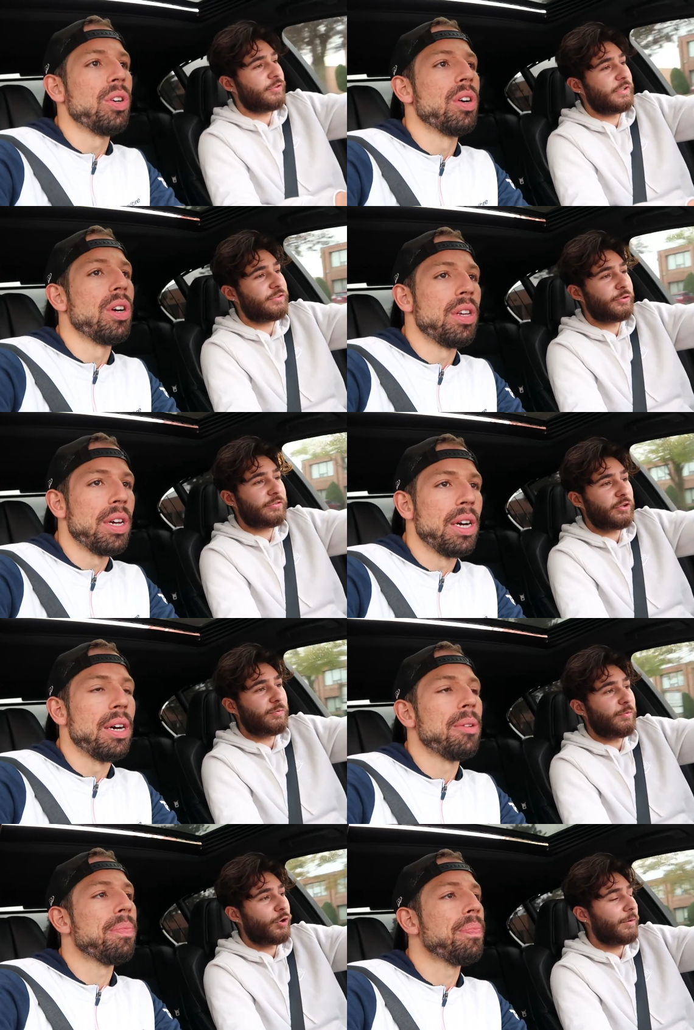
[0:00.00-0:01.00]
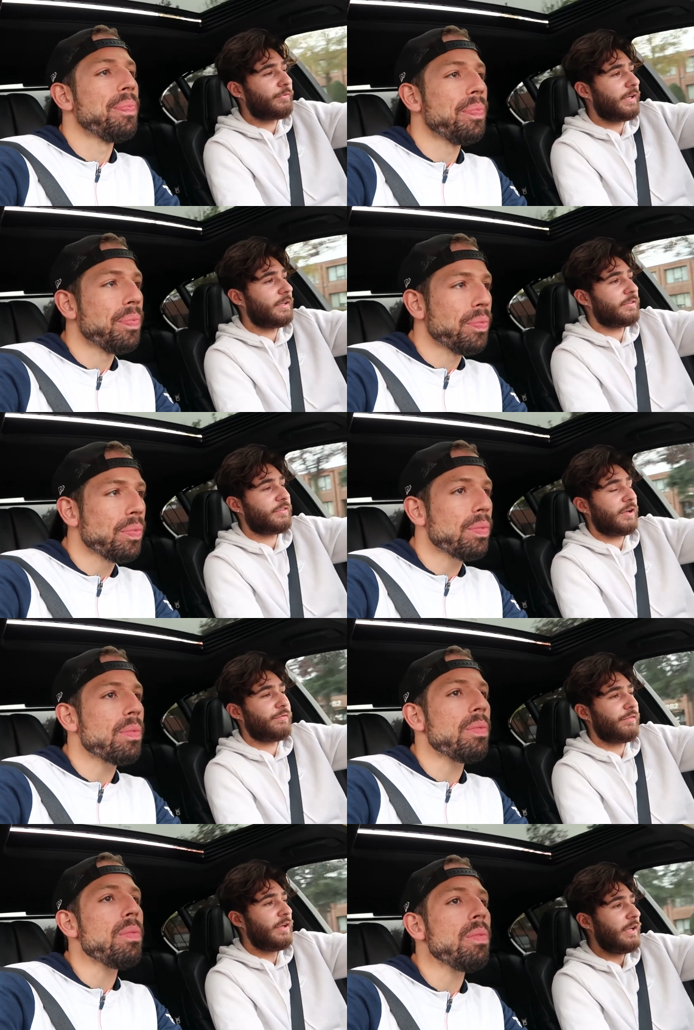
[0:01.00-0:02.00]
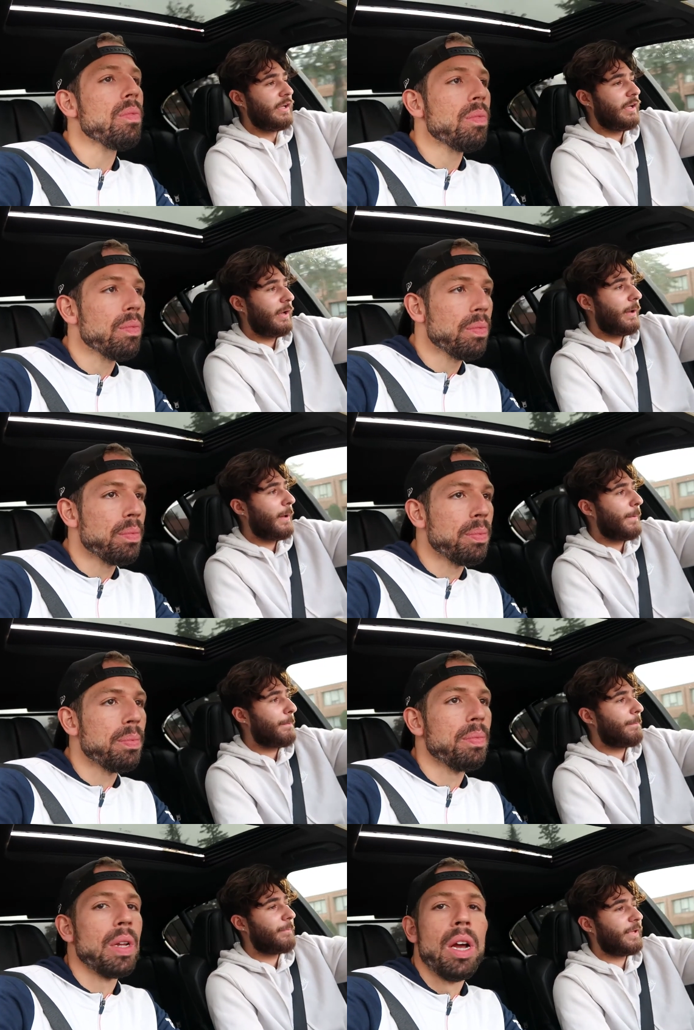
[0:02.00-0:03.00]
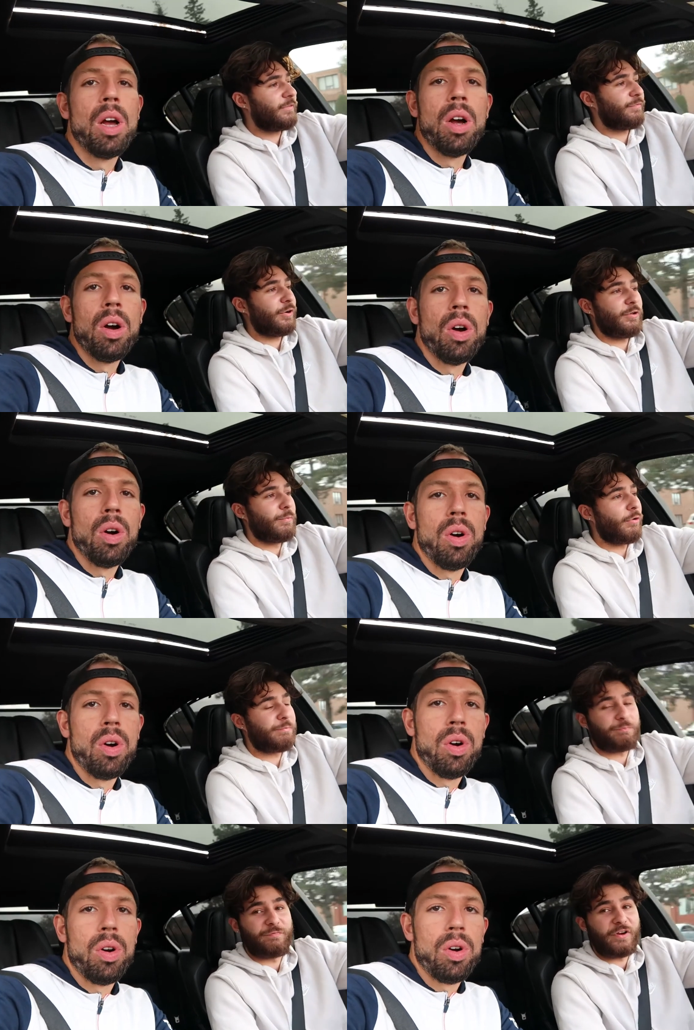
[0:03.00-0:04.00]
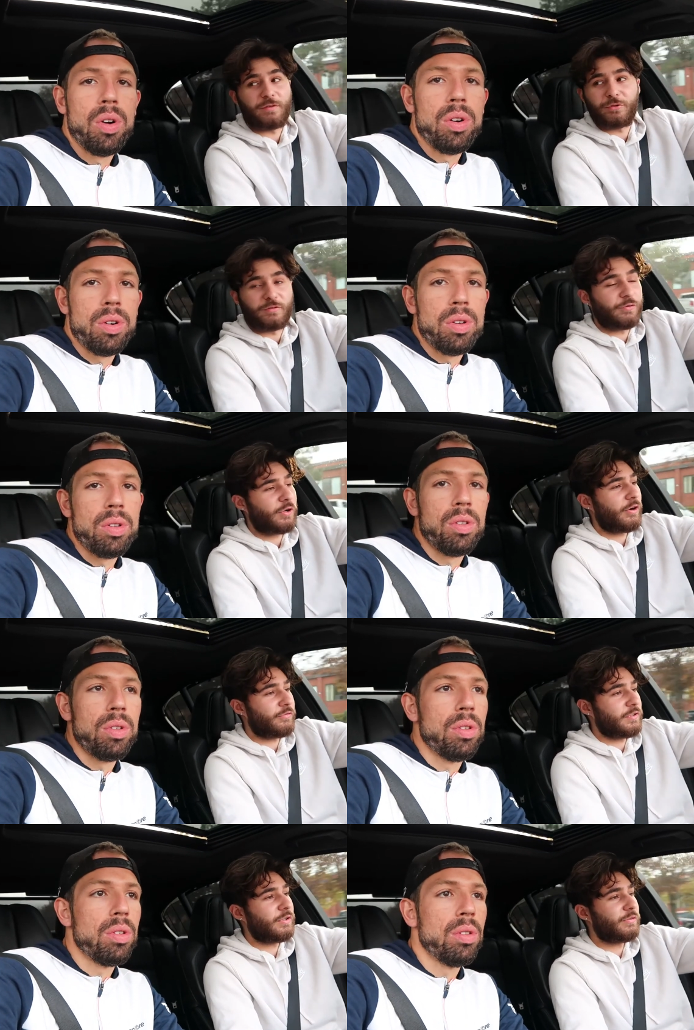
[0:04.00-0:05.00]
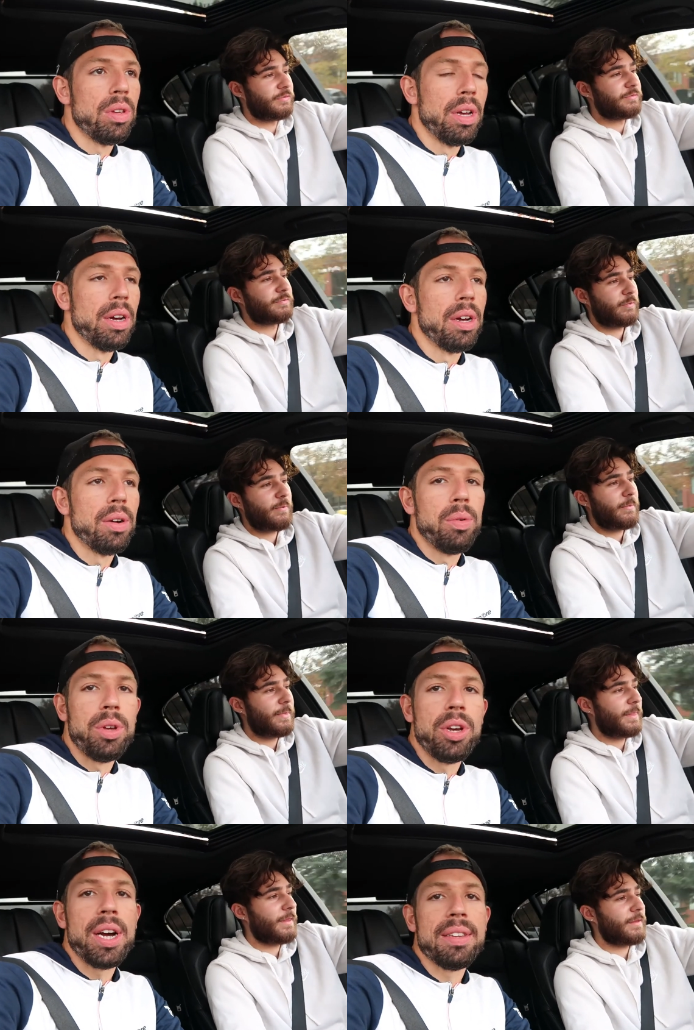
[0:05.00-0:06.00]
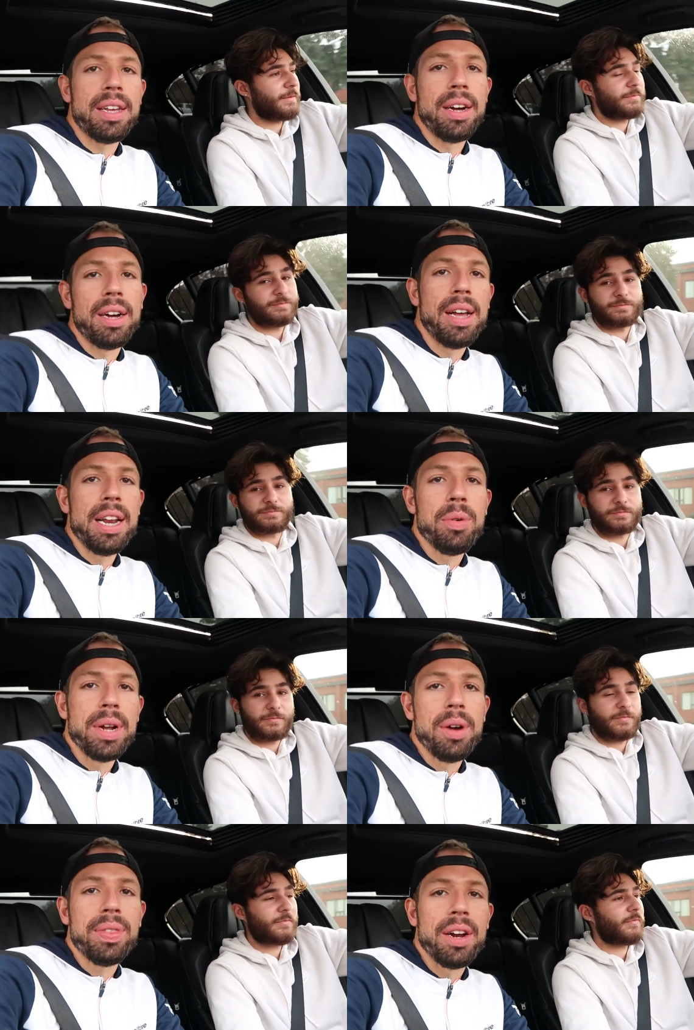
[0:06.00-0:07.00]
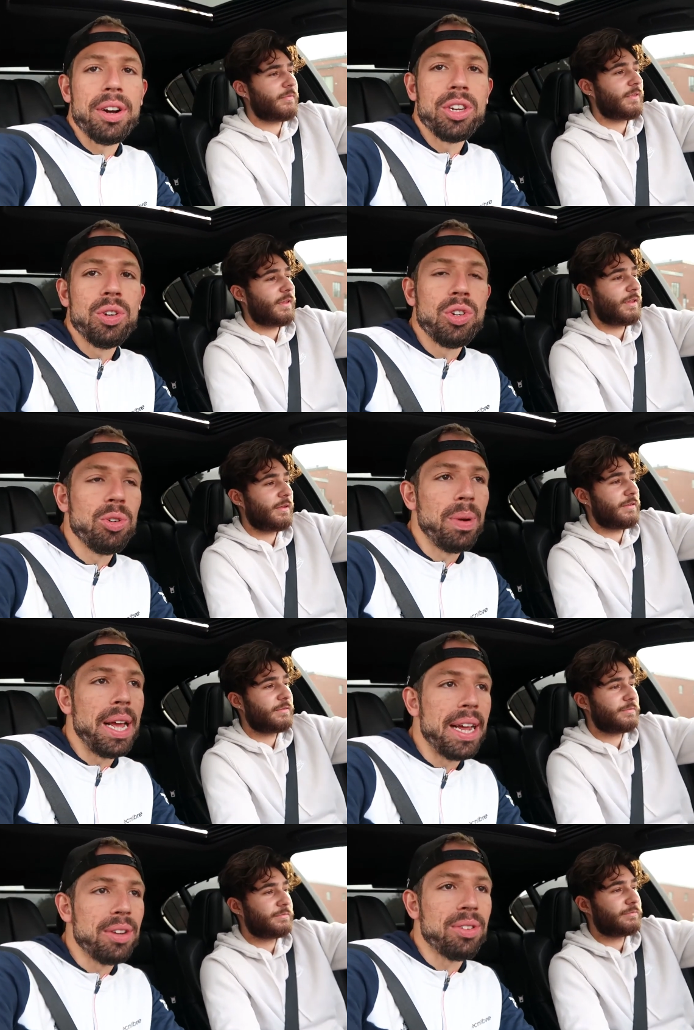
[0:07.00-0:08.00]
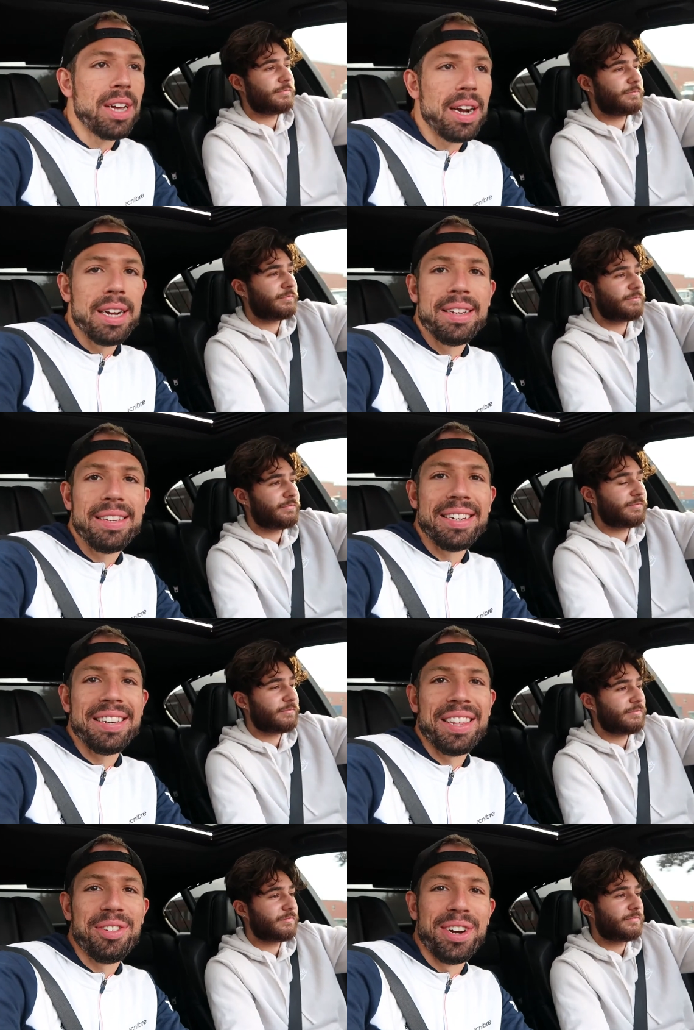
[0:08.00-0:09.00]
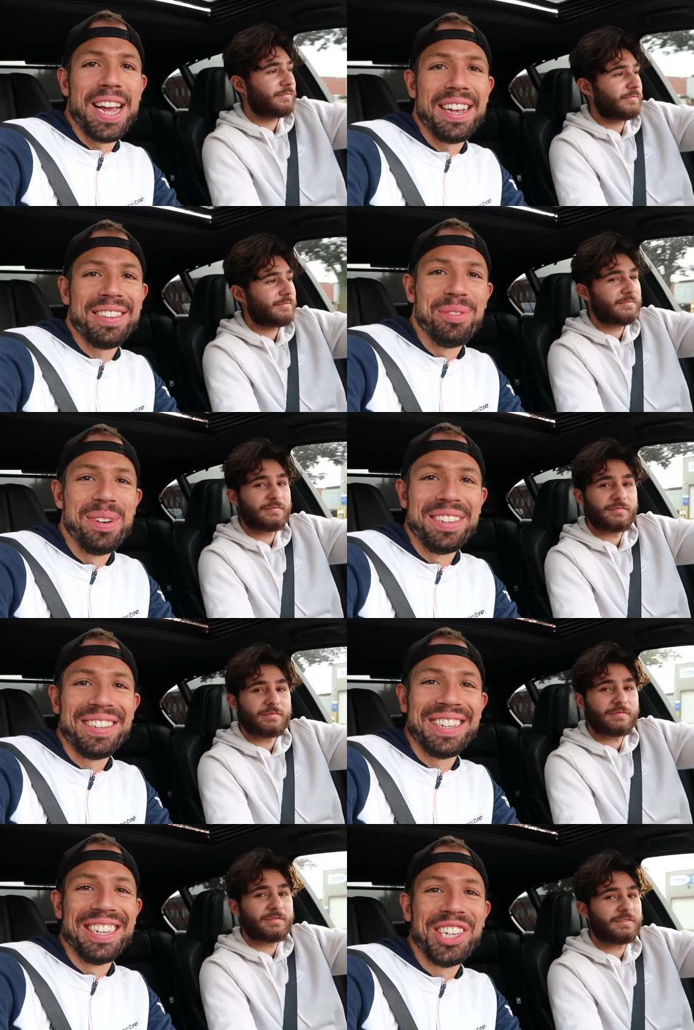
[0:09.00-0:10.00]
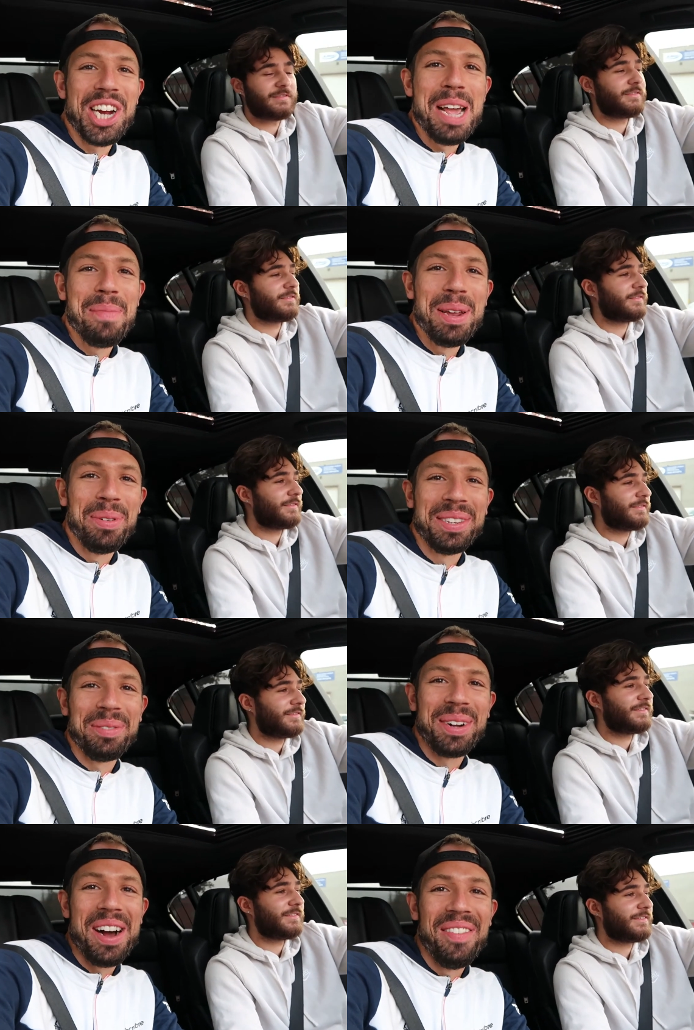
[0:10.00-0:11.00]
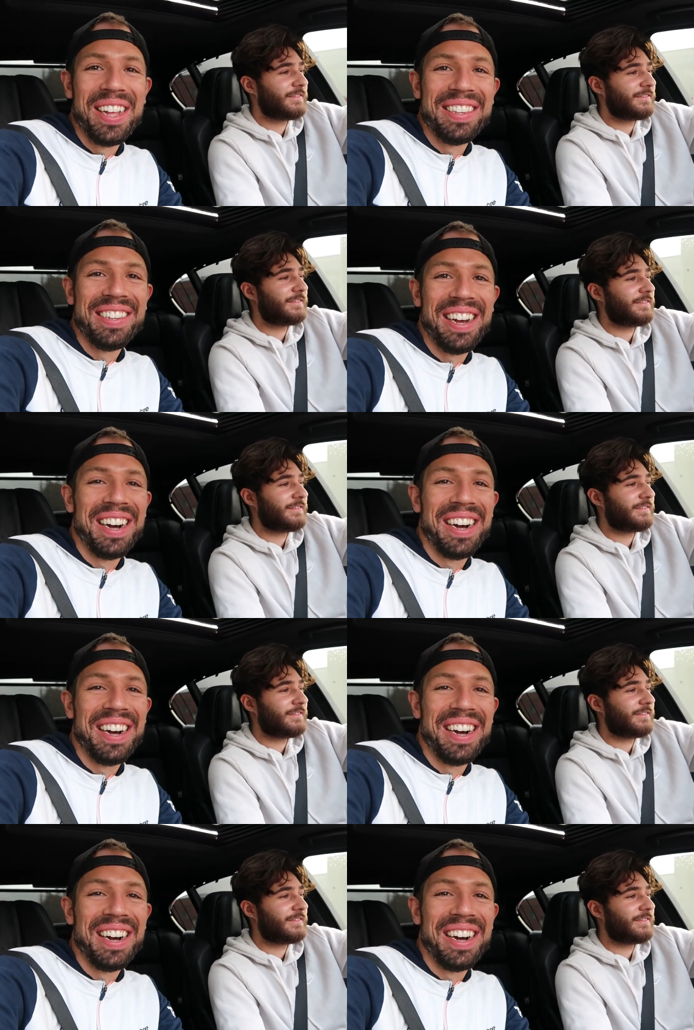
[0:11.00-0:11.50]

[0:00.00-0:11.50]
Speaker 1: Sure, so the interior is yeah. a little bit more updated and stuff. Um, it's very, they're both very beautiful cars though. Yeah.
Speaker 2: Well, you guys, uh, anyone out there in YouTube land who's got an E63S and wants to chime in with some comments,